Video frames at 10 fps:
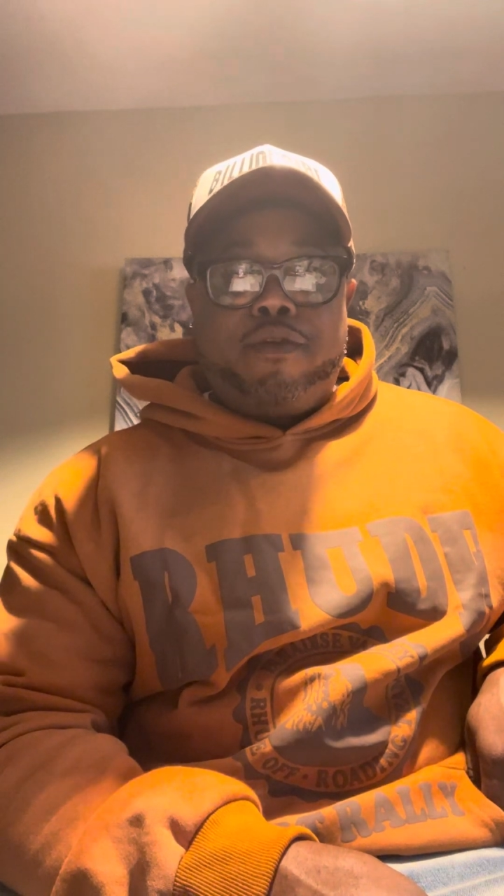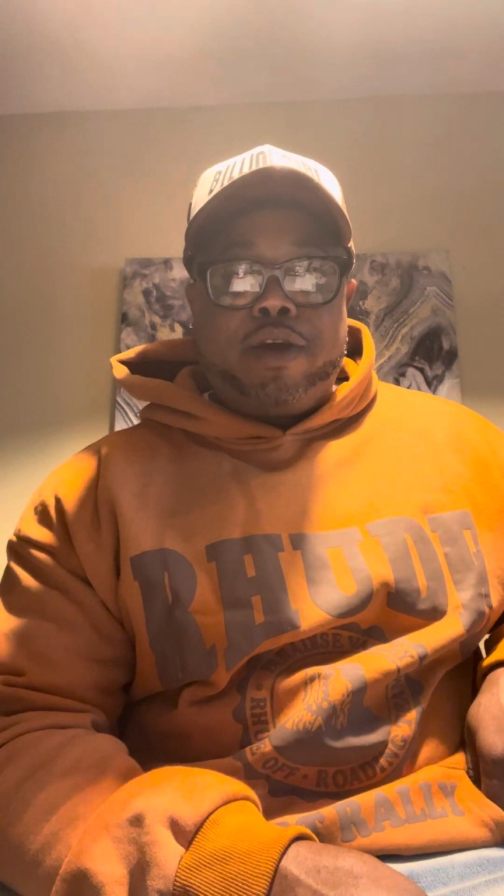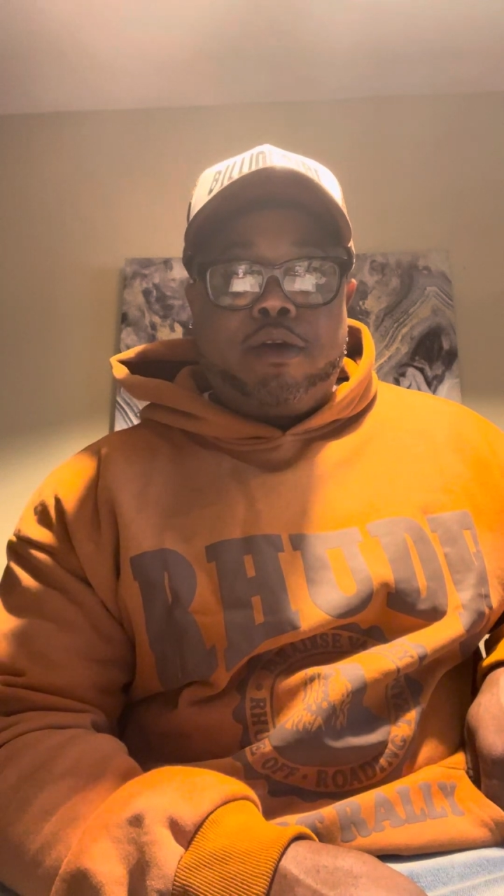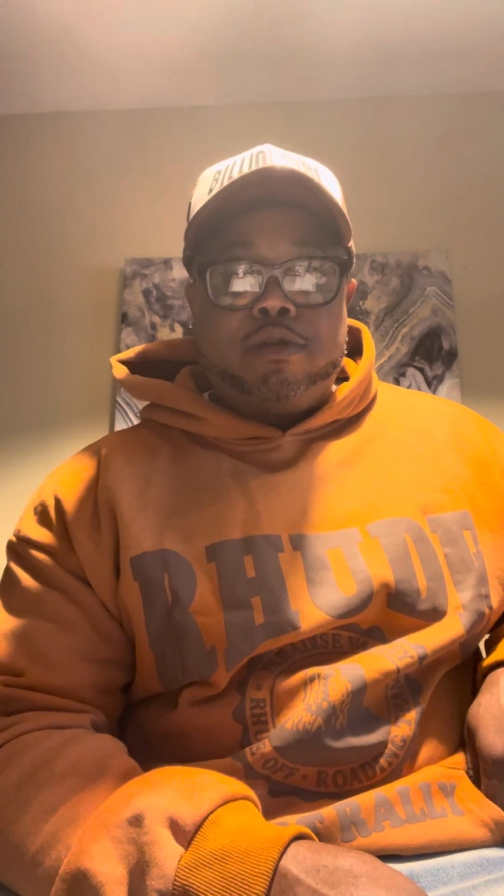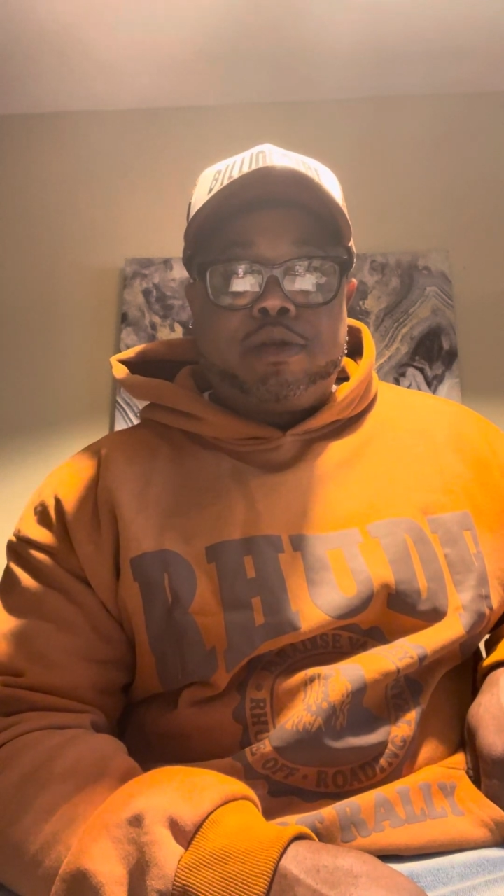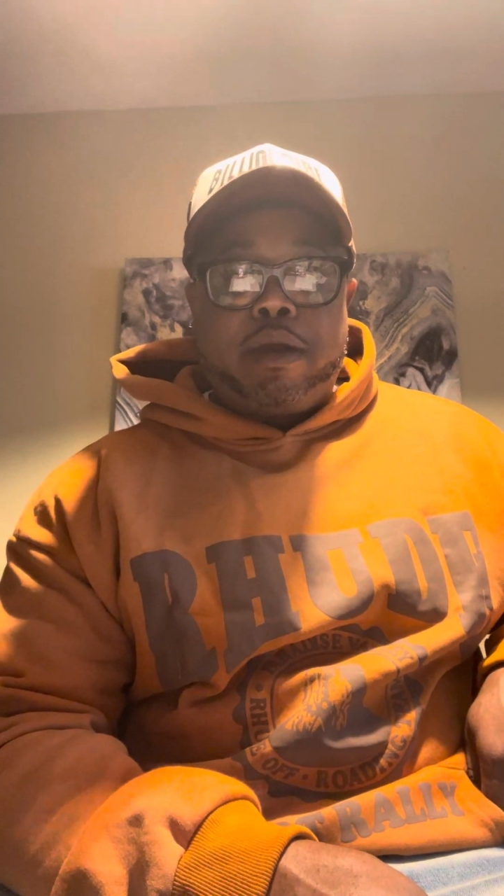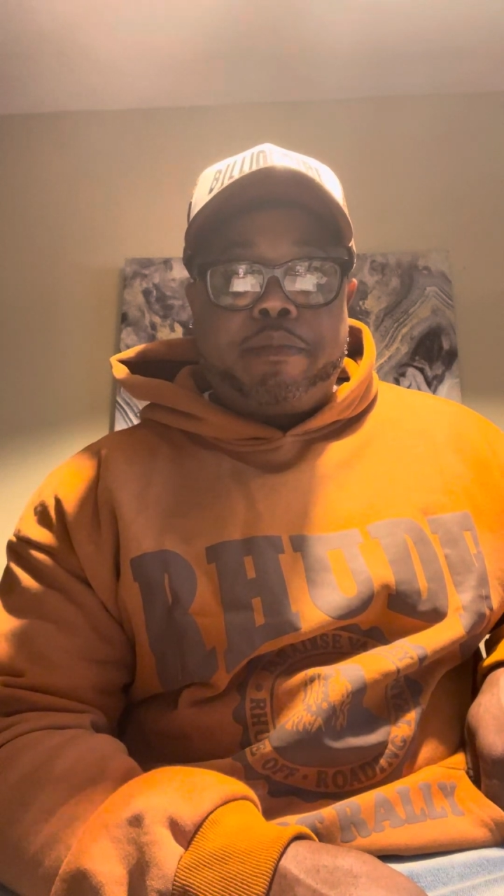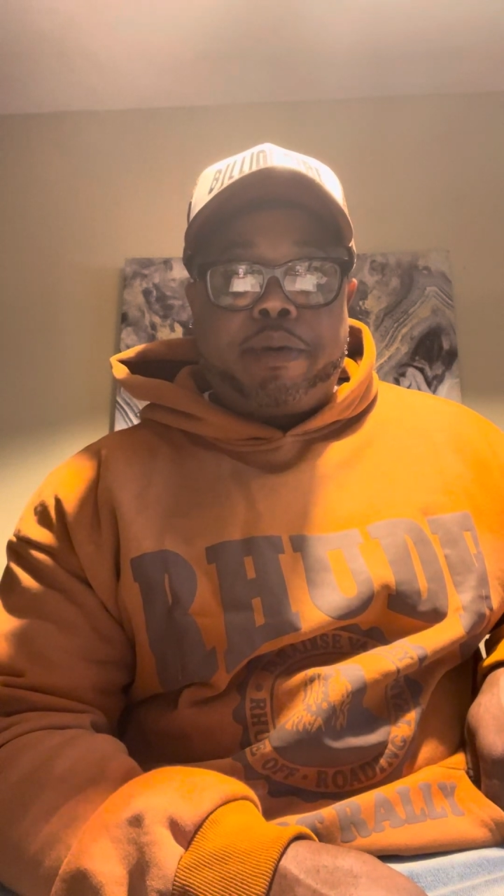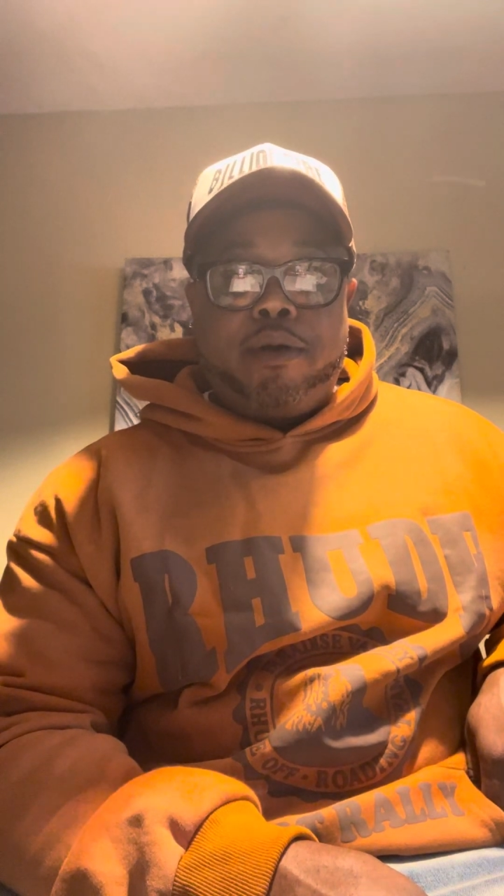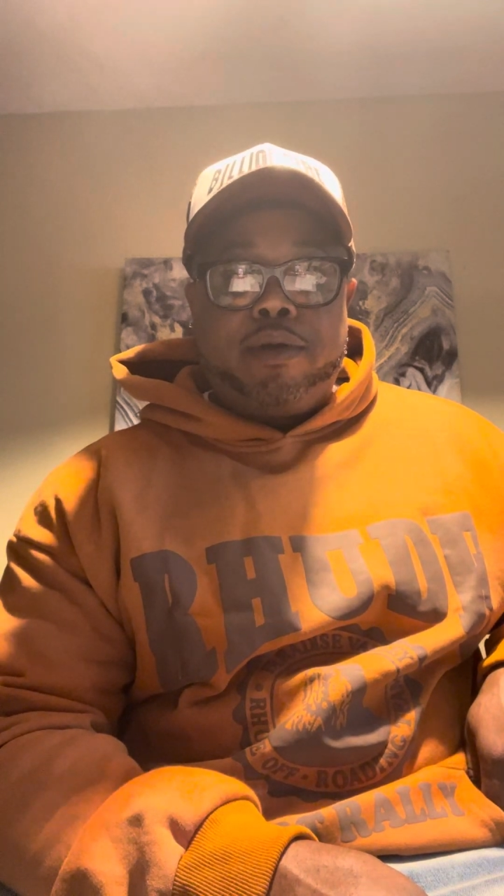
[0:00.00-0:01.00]
of those
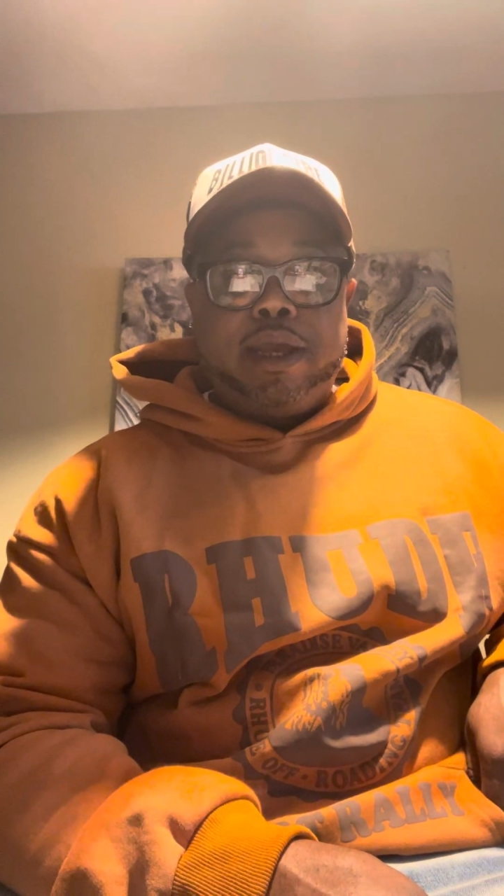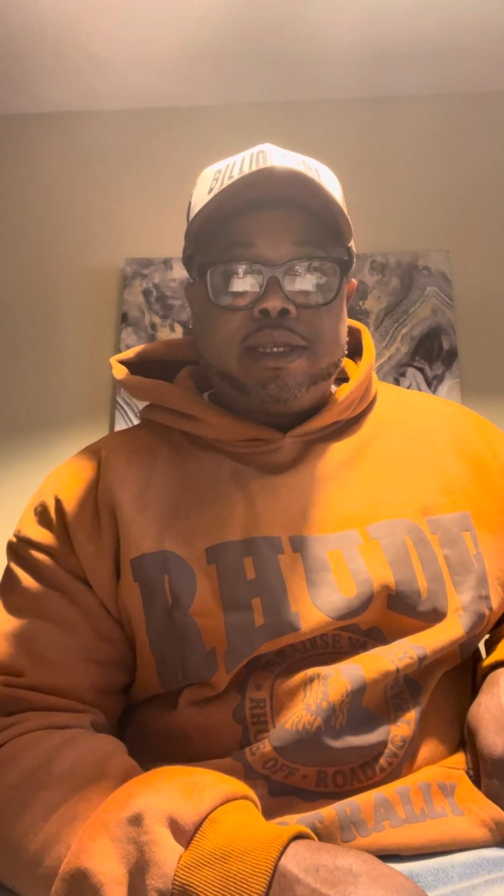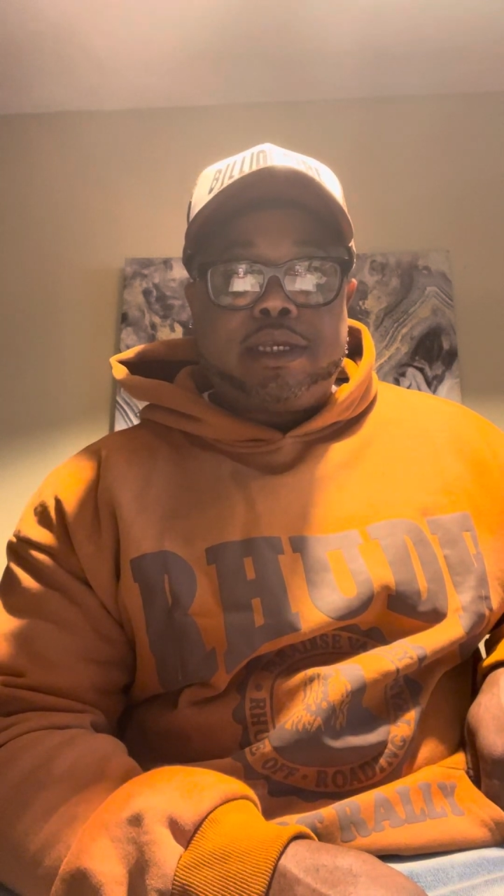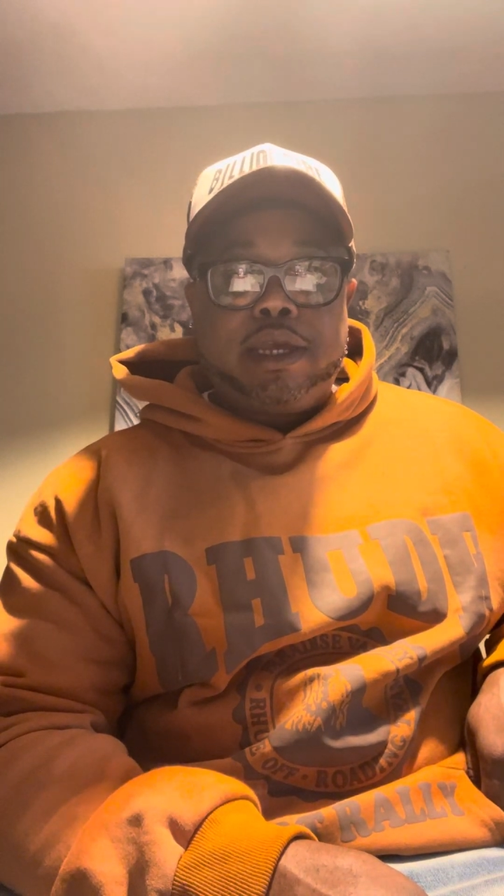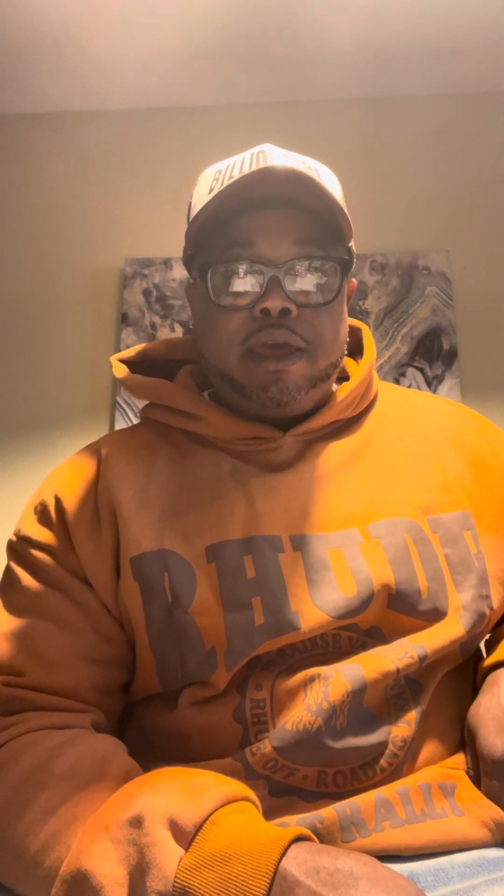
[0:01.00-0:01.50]
components,